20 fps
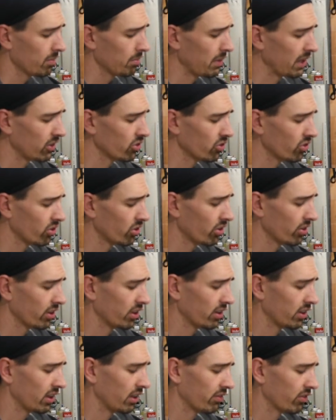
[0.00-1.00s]
Make sure
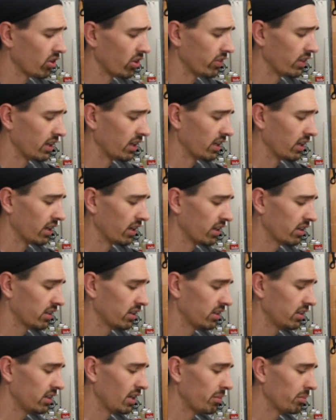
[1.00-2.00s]
that they've got their
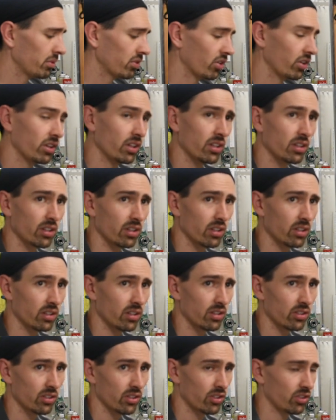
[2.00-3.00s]
numbers on it,
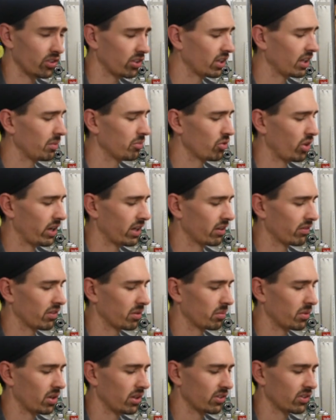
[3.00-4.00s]
just to keep track of
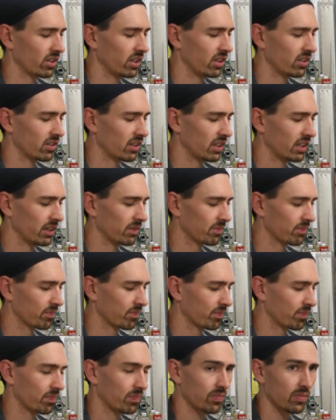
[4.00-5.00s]
them nice and easily.
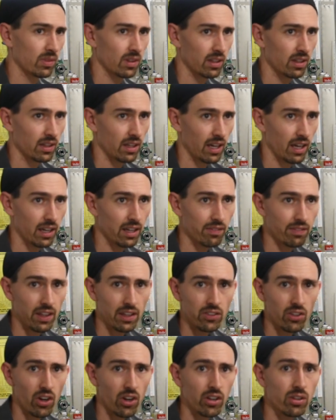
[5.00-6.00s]
If
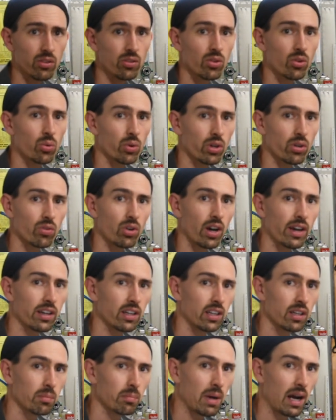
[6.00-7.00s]
they don't, you want to write
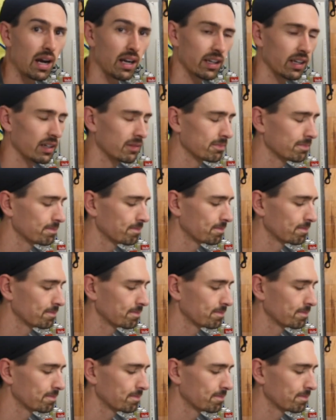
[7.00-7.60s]
it in a marker.